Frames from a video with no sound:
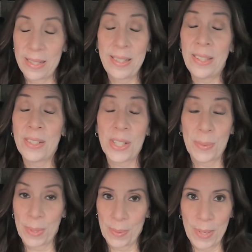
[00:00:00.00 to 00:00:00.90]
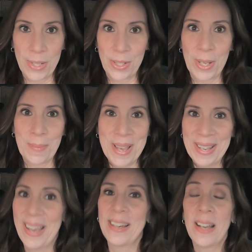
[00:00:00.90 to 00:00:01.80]
you don't want to watch them.
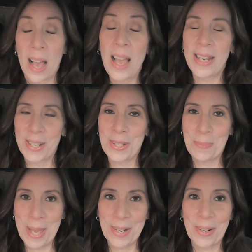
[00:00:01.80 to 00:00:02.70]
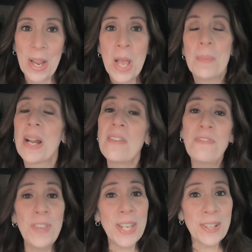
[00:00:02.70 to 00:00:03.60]
I can do better. But I
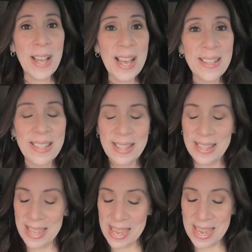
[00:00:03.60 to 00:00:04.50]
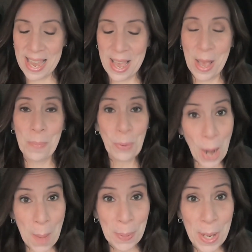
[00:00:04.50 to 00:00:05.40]
figured out the
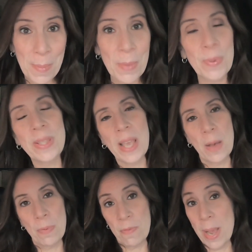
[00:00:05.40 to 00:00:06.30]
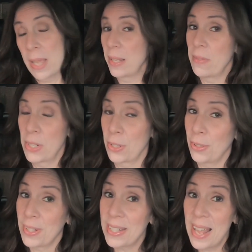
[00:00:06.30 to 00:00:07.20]
problem with the help of my
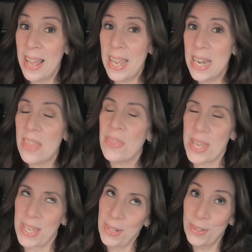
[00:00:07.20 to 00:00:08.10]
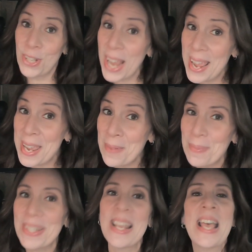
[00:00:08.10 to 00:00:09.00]
11-year-old son. Thank you,
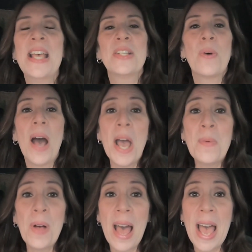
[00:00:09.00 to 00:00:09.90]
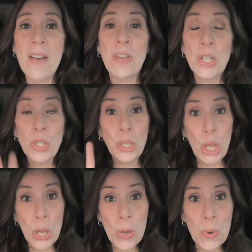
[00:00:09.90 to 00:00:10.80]
James. So I will have
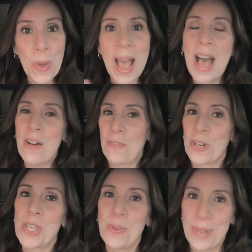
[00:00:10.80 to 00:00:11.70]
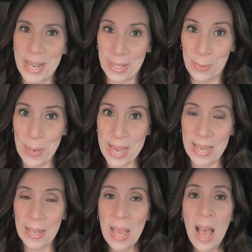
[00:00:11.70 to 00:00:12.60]
2 out for you next week.